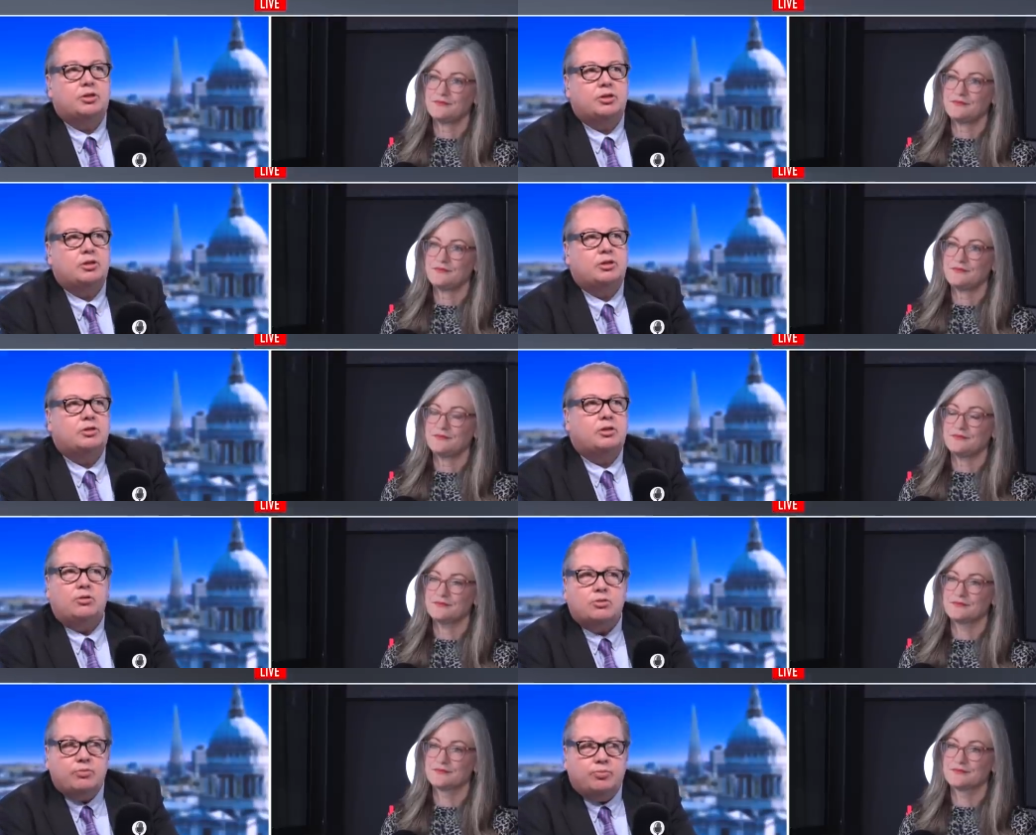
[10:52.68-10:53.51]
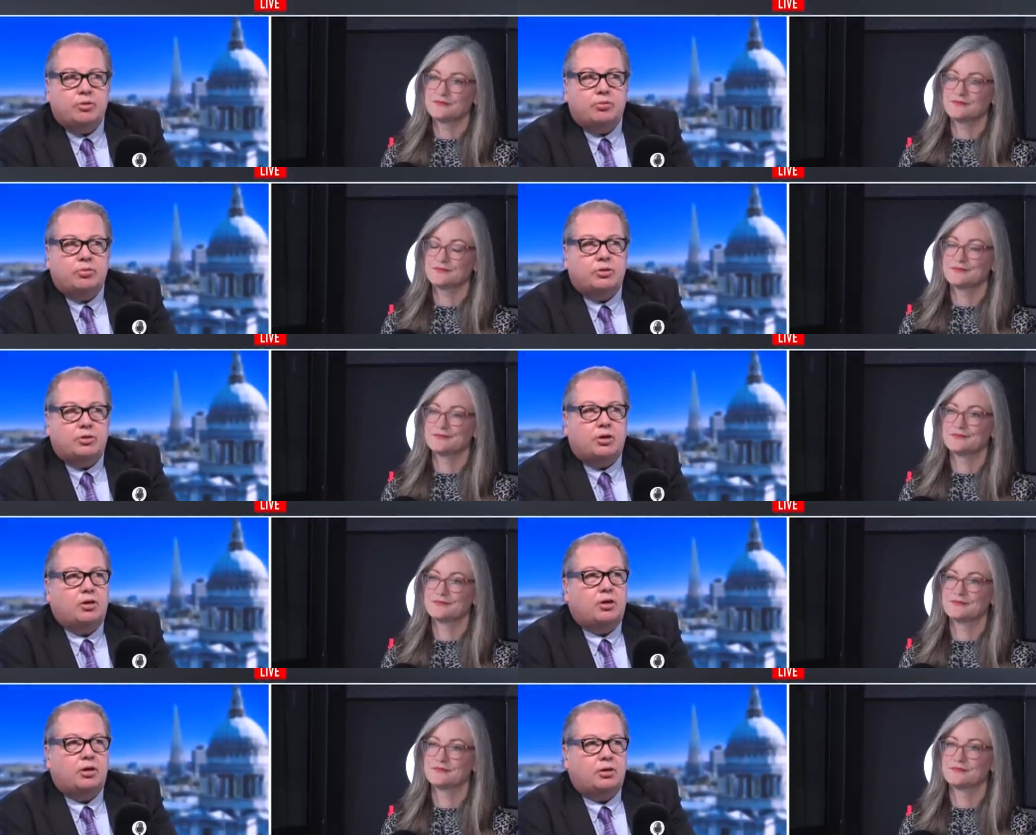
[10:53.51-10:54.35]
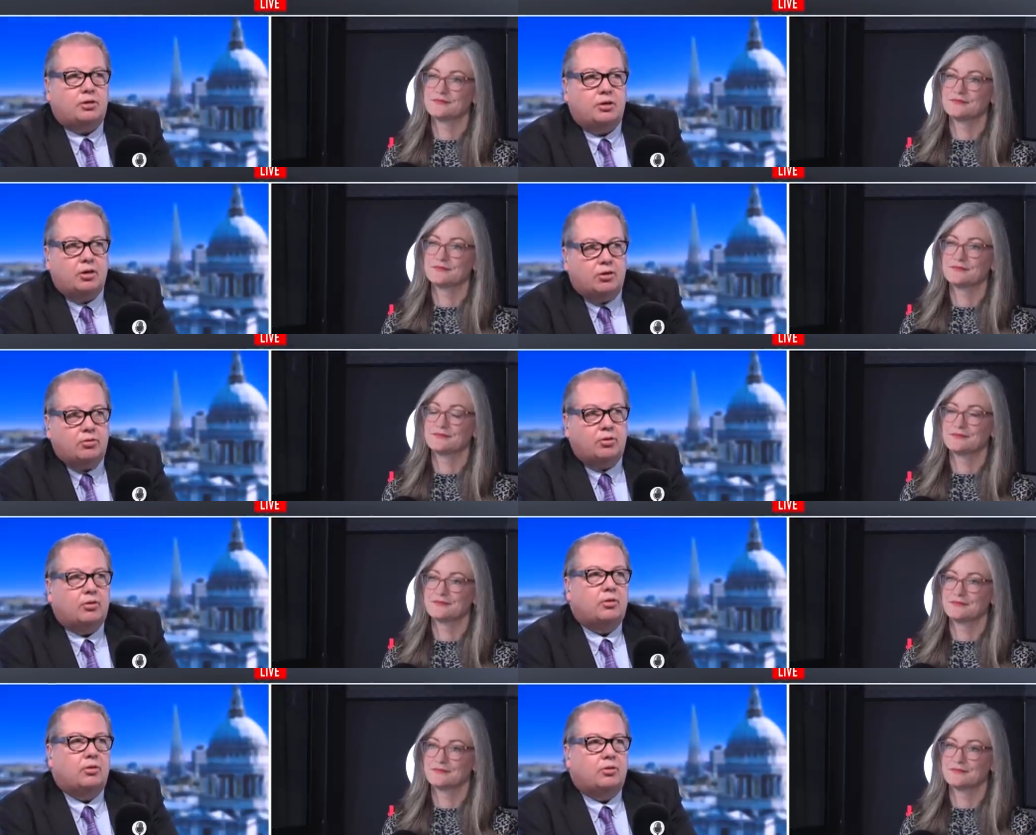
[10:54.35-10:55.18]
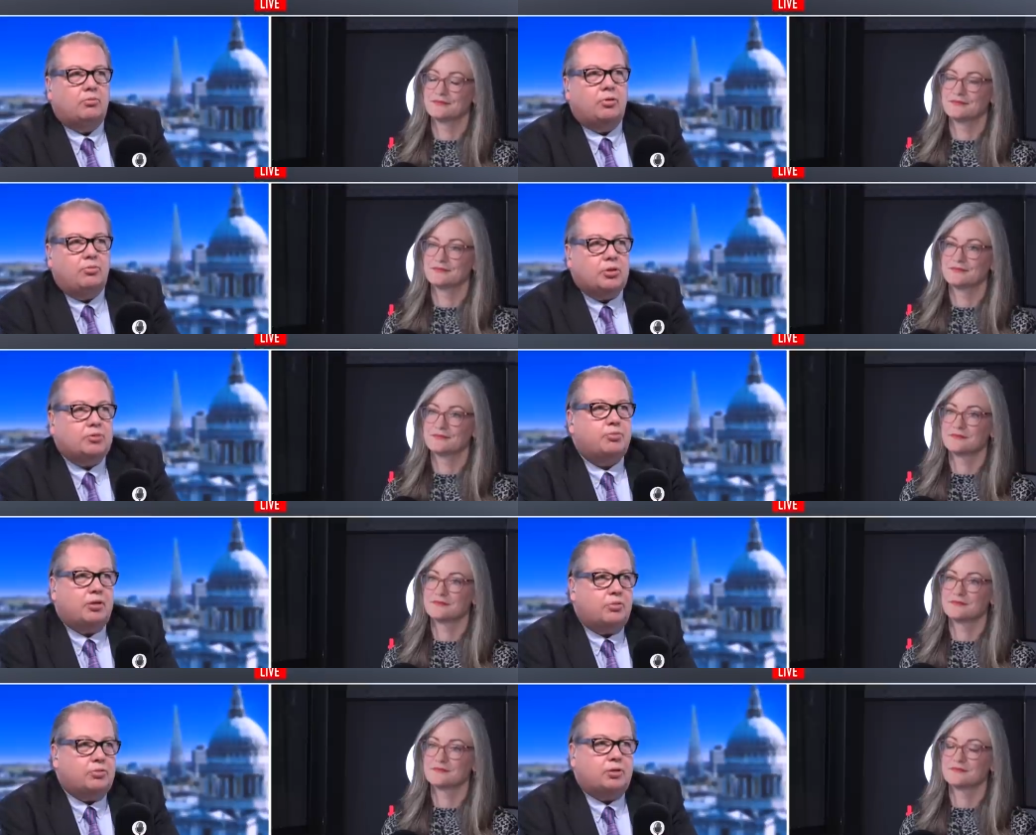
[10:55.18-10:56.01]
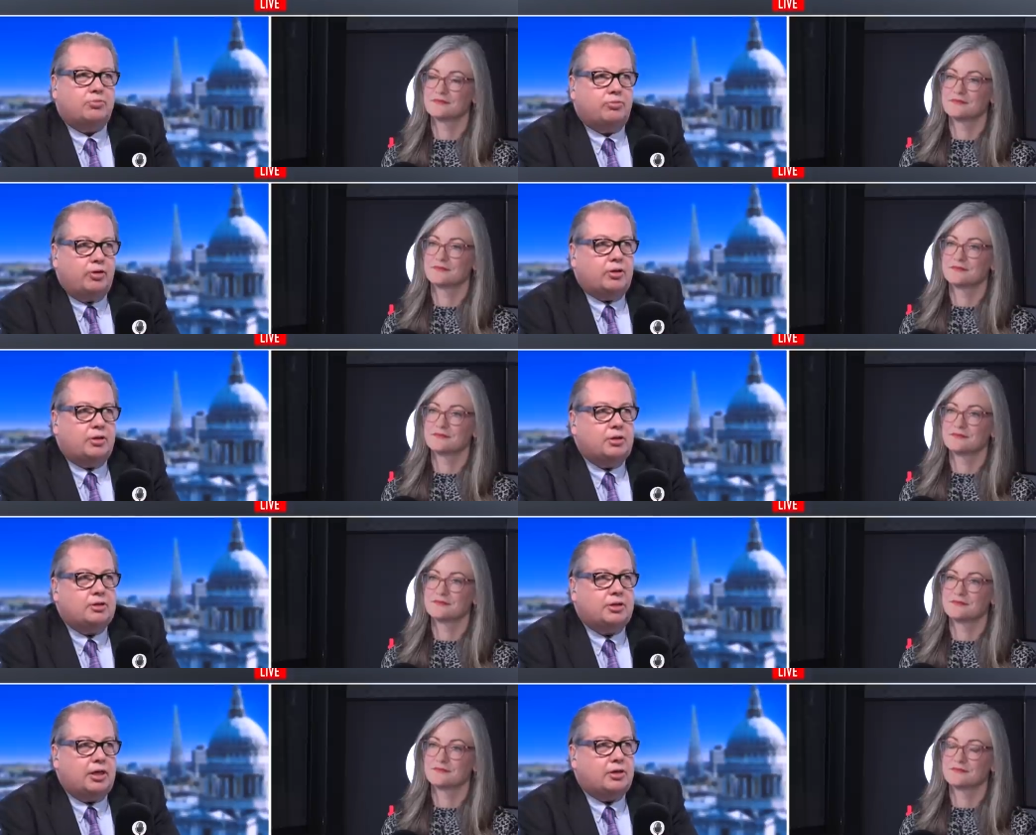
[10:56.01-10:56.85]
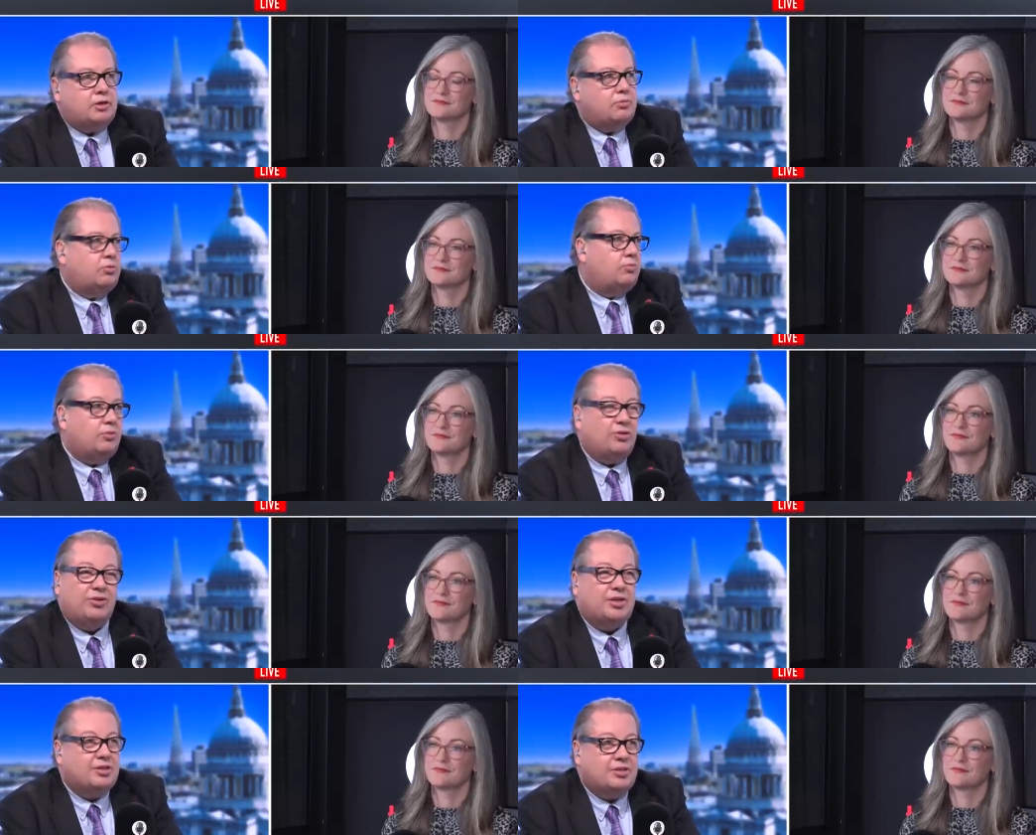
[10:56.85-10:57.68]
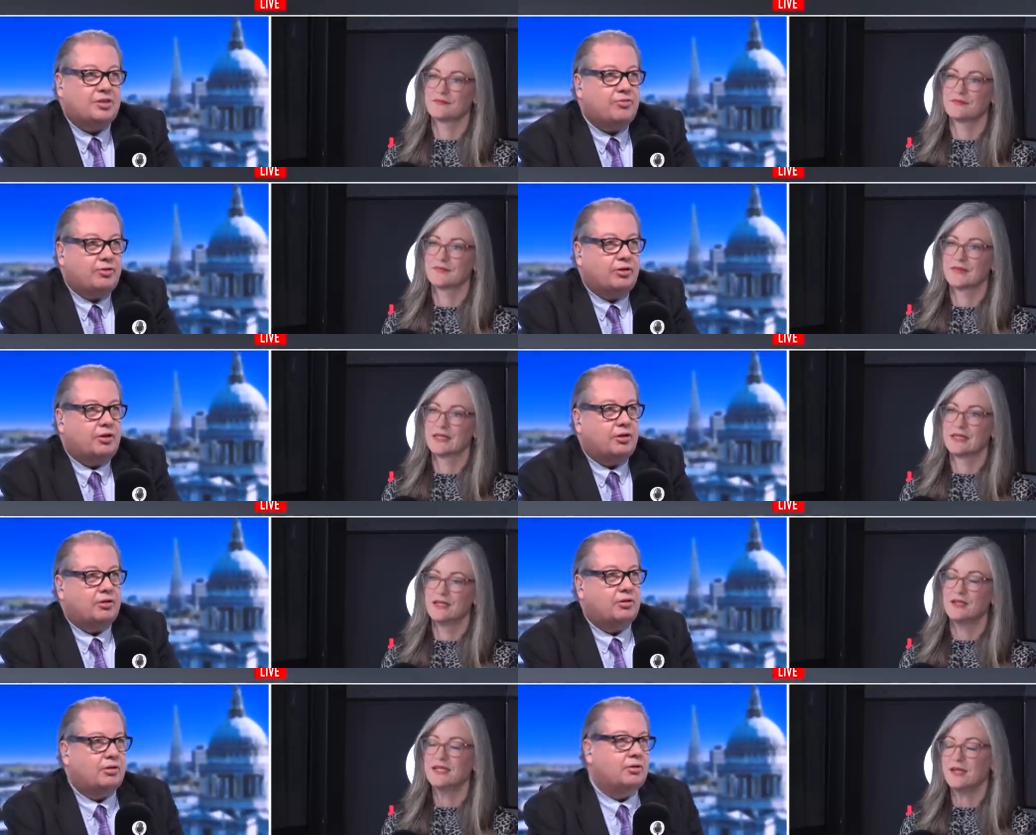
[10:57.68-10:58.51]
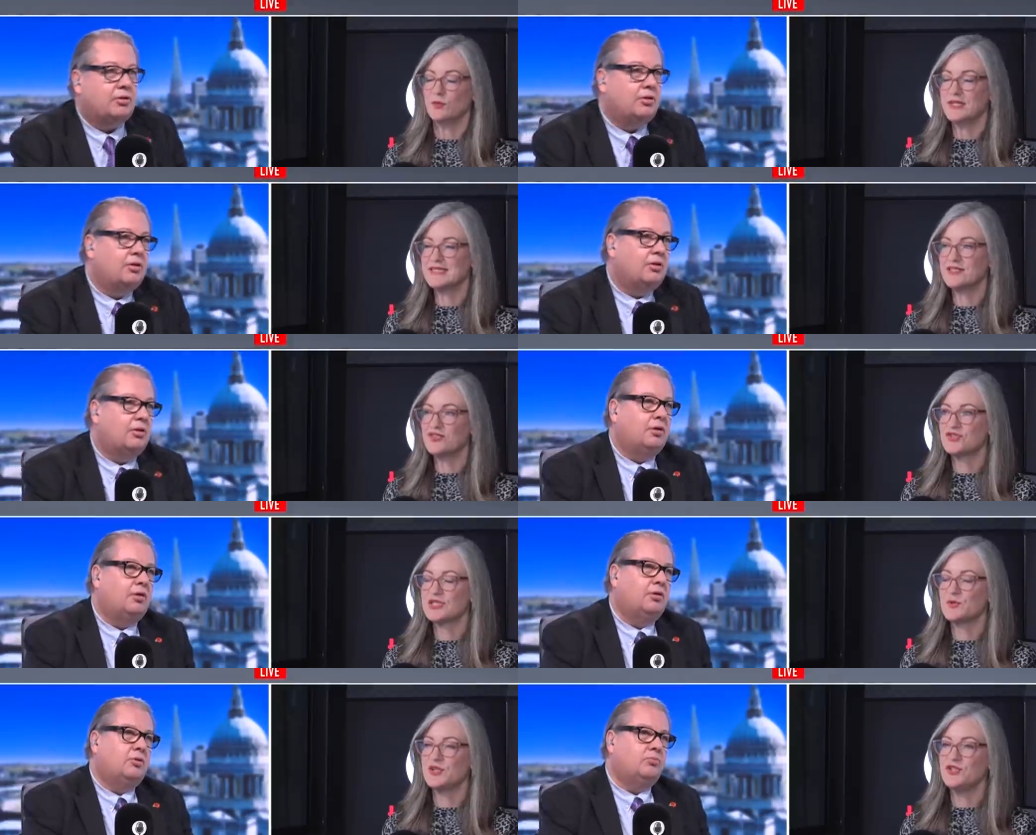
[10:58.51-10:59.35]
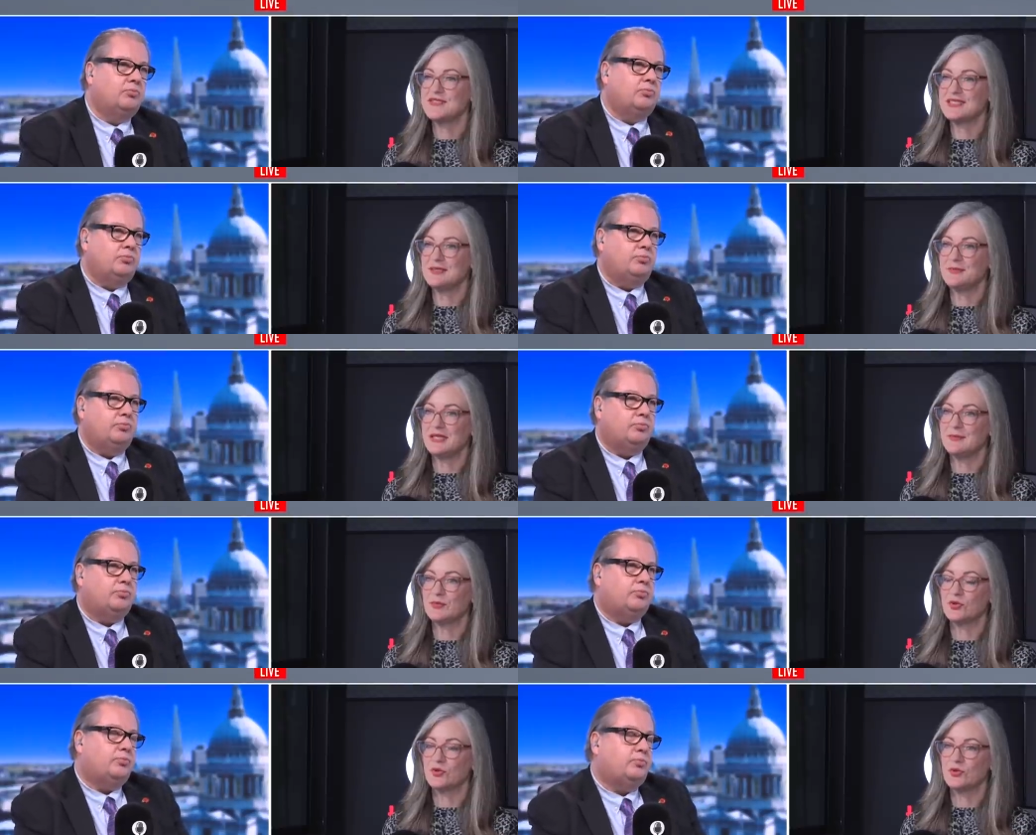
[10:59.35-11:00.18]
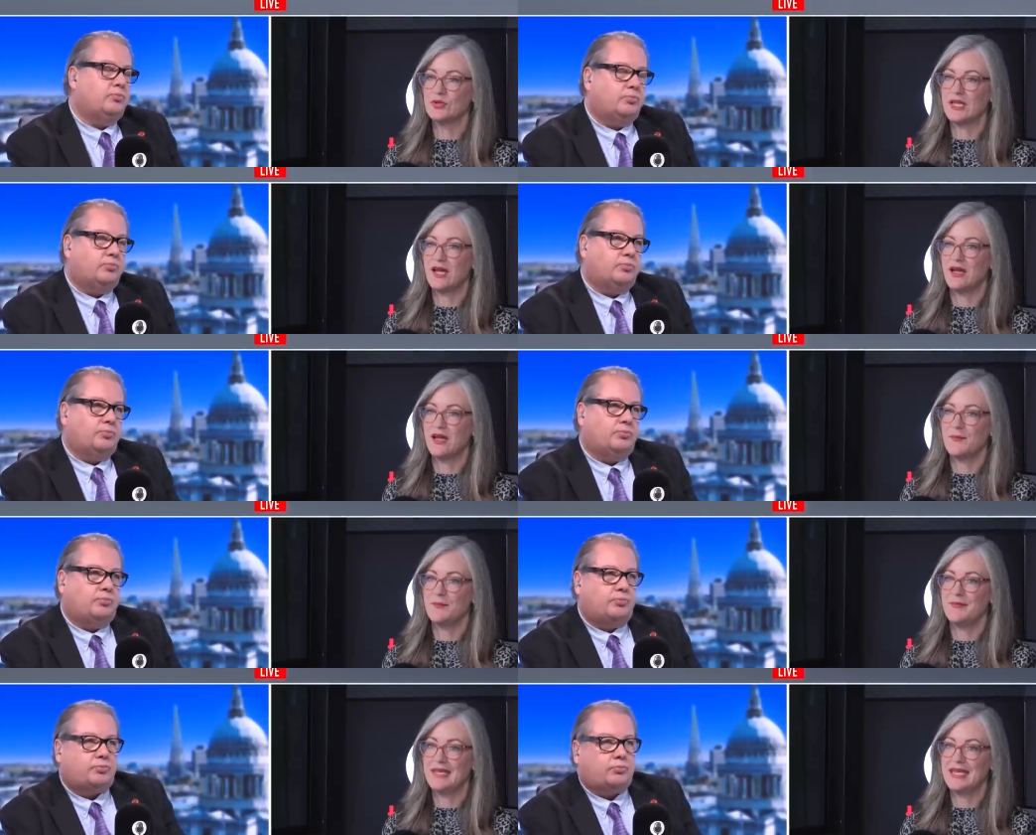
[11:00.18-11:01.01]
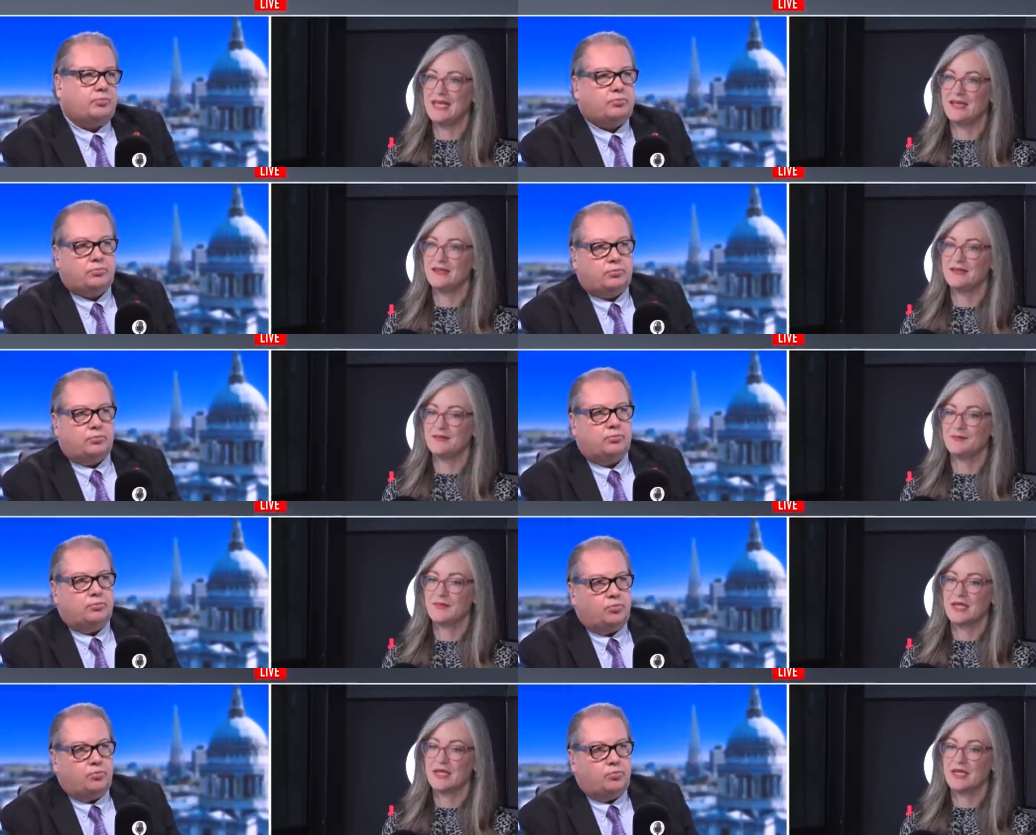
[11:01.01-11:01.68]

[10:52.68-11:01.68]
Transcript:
Speaker 1: disease and lots of people are dying, and you know, we must be able to prevent these deaths. Well, not necessarily.
Speaker 2: Yeah. Well, it's interesting when you see people um, in